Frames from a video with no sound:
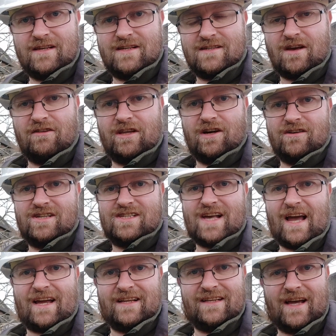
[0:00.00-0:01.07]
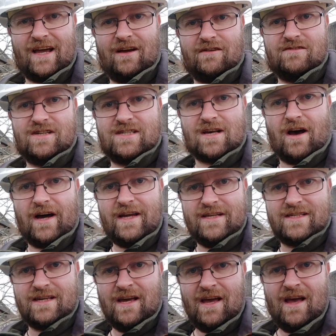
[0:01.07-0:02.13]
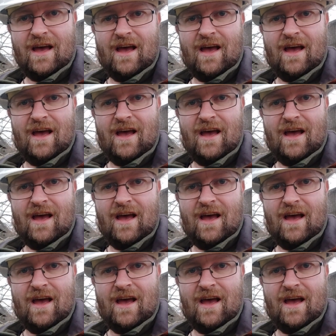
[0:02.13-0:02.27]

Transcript: This is only our second day on site,